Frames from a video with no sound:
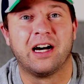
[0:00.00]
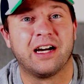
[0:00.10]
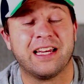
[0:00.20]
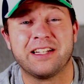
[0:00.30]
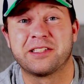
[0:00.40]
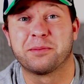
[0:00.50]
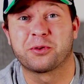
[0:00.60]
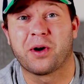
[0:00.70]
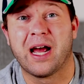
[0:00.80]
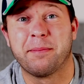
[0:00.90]
Hit
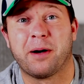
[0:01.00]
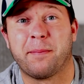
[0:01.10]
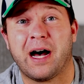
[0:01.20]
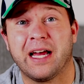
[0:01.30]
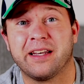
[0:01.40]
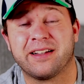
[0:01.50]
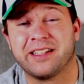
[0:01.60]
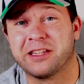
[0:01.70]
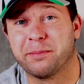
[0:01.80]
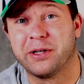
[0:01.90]
subscribe on mine,
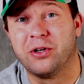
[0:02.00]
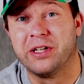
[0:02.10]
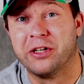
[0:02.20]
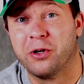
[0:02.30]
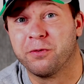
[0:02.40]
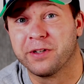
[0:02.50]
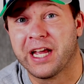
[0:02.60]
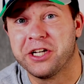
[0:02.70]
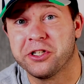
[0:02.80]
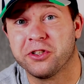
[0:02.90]
click the bell, get
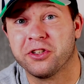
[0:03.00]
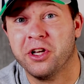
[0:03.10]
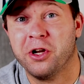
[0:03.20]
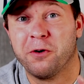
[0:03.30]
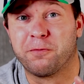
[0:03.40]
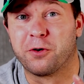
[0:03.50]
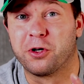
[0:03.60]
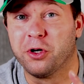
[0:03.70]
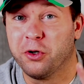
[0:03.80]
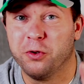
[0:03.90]
notifications
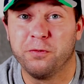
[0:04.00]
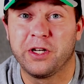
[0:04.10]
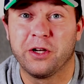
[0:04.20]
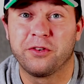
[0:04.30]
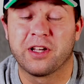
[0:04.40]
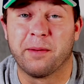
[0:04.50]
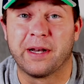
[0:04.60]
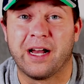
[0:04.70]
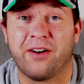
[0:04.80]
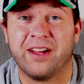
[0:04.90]
for new videos coming
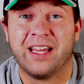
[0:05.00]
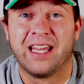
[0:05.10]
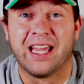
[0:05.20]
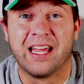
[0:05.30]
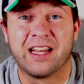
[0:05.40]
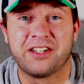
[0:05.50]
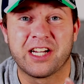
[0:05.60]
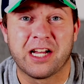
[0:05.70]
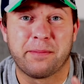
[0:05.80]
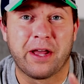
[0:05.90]
out, and
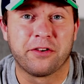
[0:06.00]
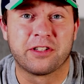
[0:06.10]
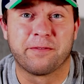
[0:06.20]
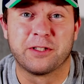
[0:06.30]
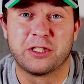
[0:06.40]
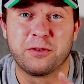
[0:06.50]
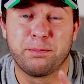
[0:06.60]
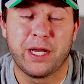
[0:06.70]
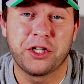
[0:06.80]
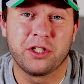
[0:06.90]
check out my other stuff,
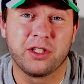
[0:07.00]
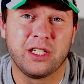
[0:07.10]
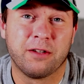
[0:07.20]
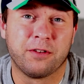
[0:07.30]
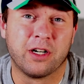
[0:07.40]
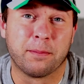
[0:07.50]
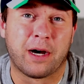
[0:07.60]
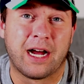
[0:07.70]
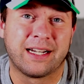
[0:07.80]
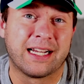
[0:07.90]
especially if you're into
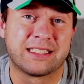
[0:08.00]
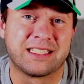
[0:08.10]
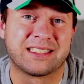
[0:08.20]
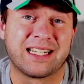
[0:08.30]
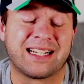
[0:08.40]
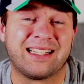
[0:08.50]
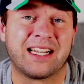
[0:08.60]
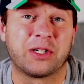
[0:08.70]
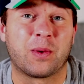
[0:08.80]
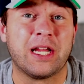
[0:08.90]
podcasting, because I got a lot
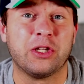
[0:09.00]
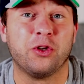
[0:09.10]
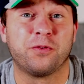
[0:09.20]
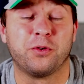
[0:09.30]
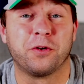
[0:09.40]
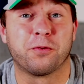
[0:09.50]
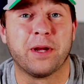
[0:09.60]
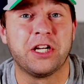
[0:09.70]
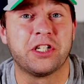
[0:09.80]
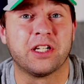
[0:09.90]
of great useful
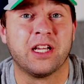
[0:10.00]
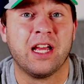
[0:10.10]
information